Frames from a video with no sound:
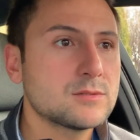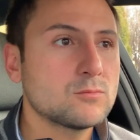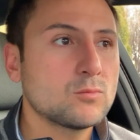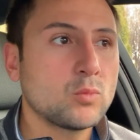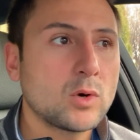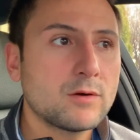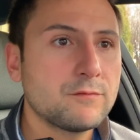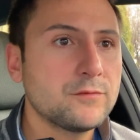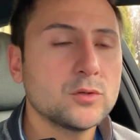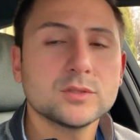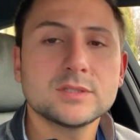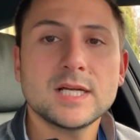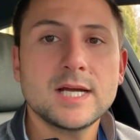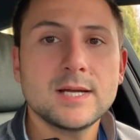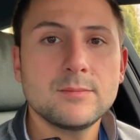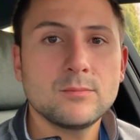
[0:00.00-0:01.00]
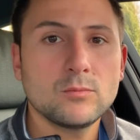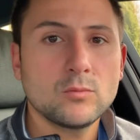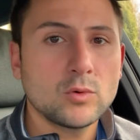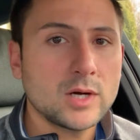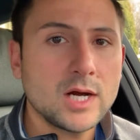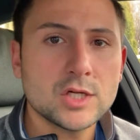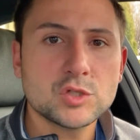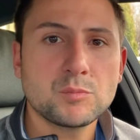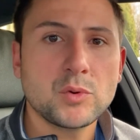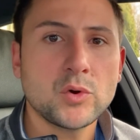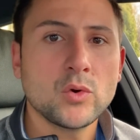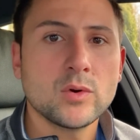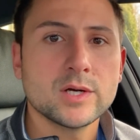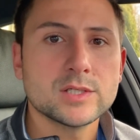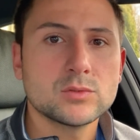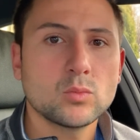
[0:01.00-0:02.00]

We're full-time, we're entrepreneurs.